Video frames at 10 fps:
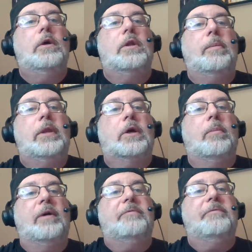Let me look on
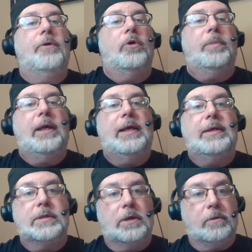my phone. It'll be
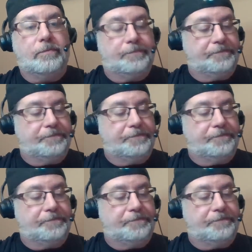easier.